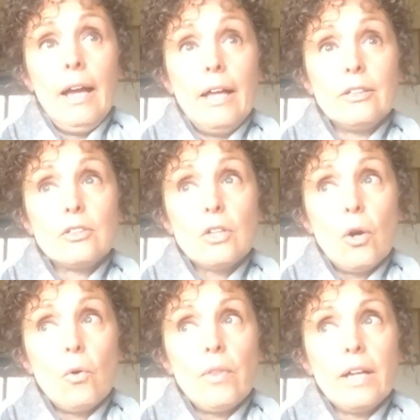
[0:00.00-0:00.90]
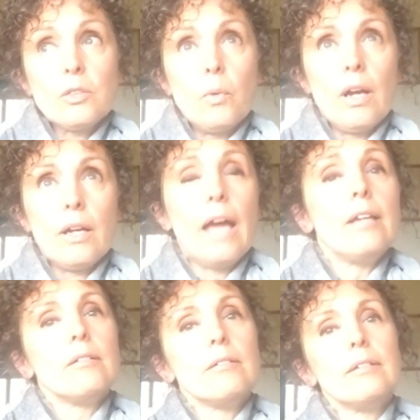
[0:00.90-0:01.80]
And so that's when
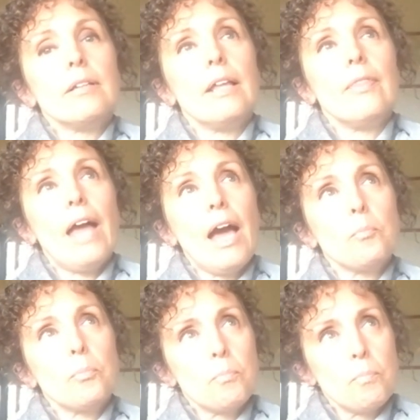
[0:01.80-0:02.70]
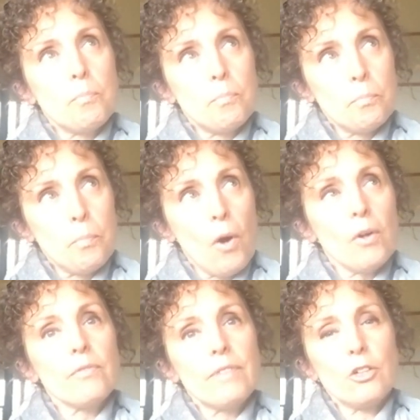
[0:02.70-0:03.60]
and in that part
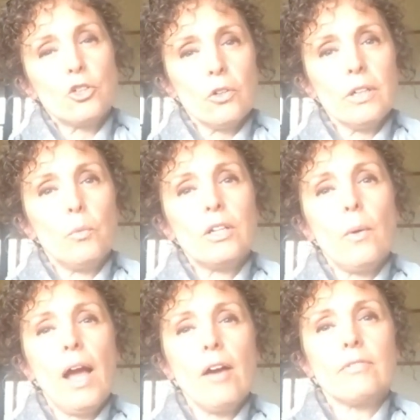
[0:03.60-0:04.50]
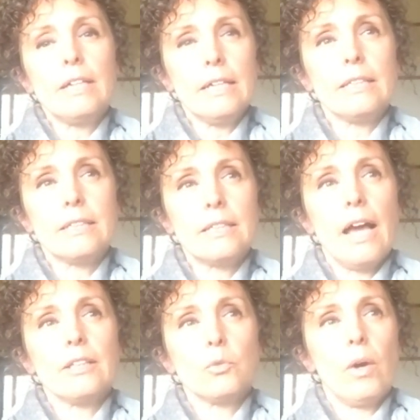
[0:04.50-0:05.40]
of that journey, when you have kids,
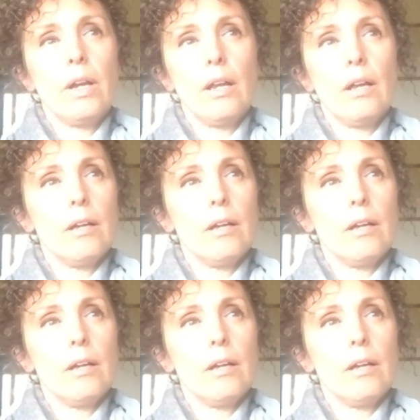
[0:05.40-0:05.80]
that's when,